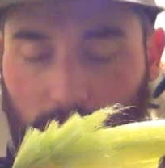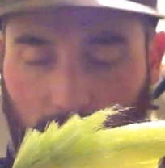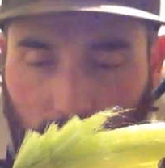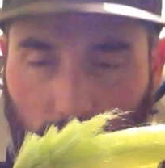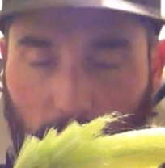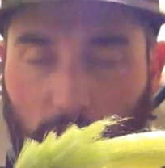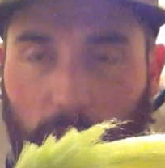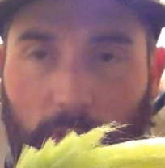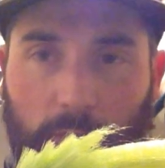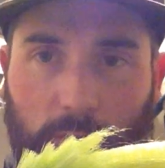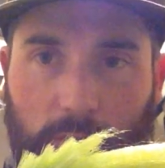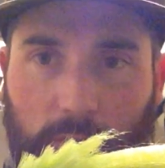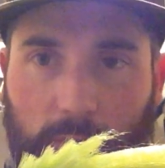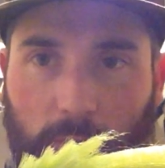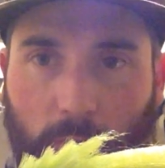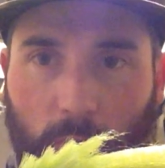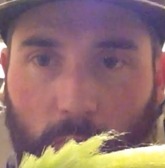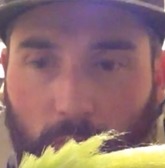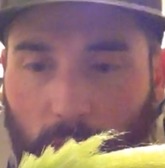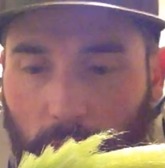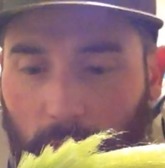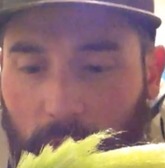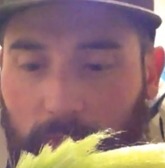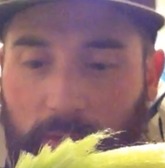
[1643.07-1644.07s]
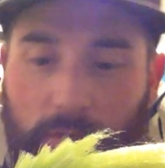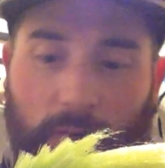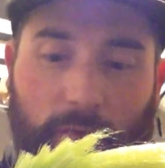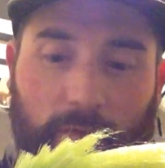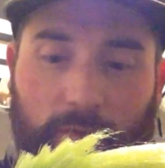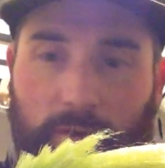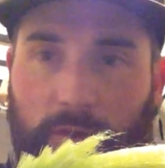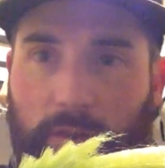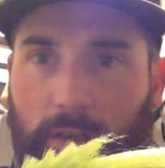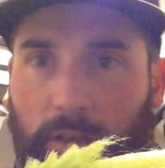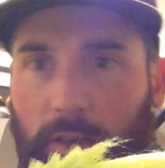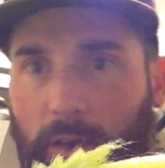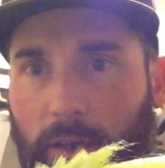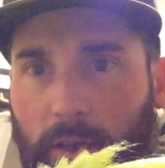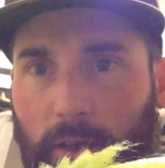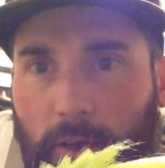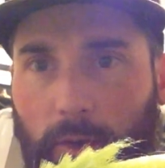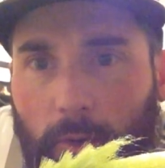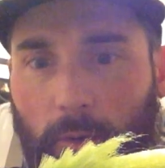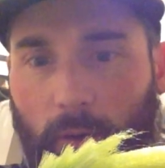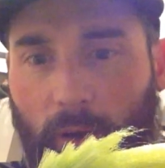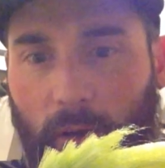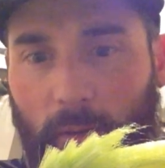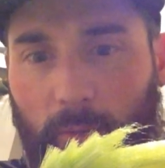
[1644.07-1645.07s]
If you're going to do smaller ones, obviously you're going
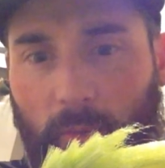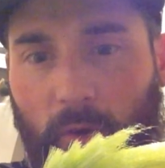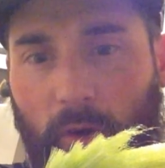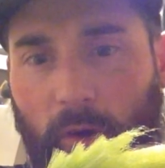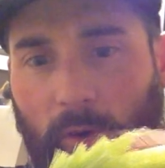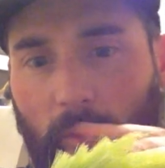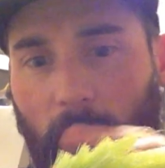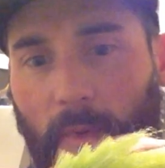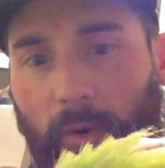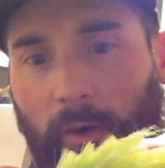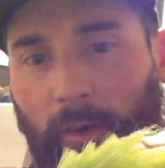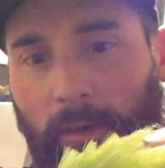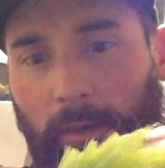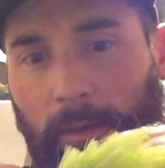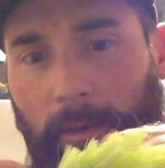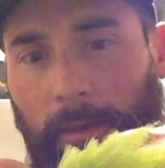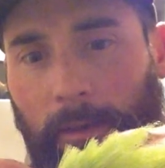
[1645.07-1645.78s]
to do a lot more, but